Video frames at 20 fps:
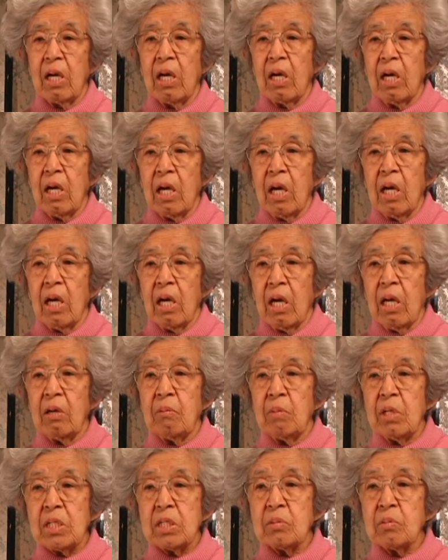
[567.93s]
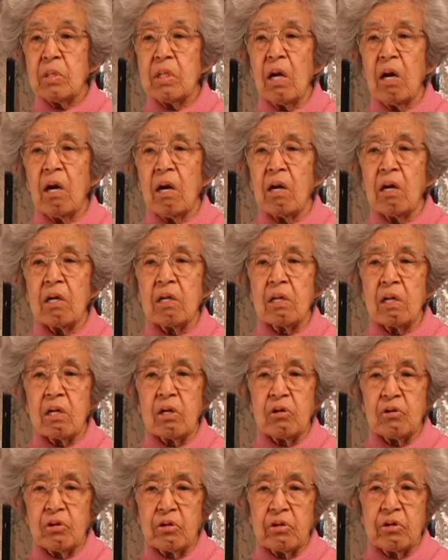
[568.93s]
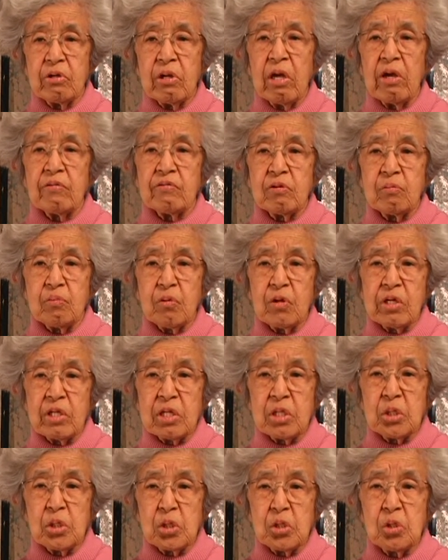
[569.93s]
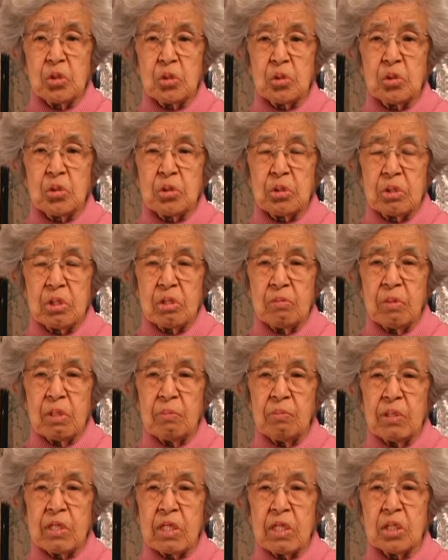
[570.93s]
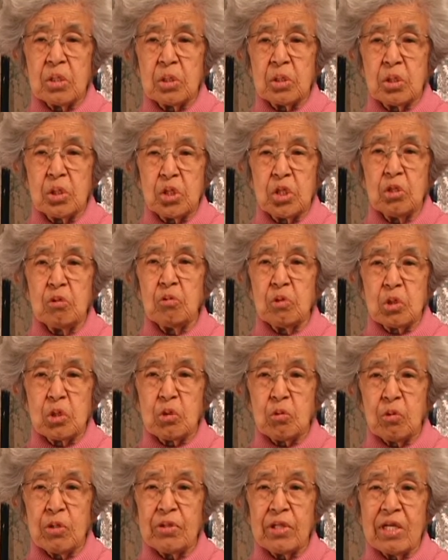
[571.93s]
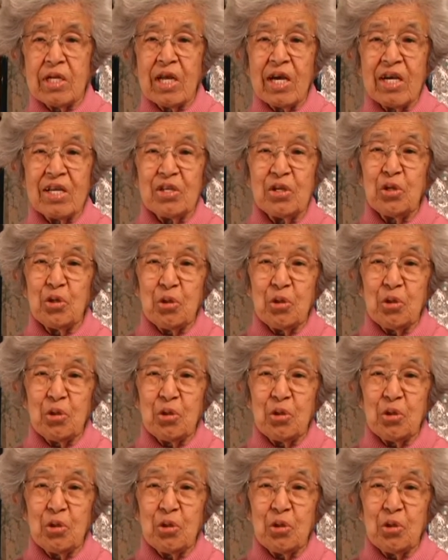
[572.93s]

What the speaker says: it must have been hard on her to have to break this news to me, because she was the one that I knew.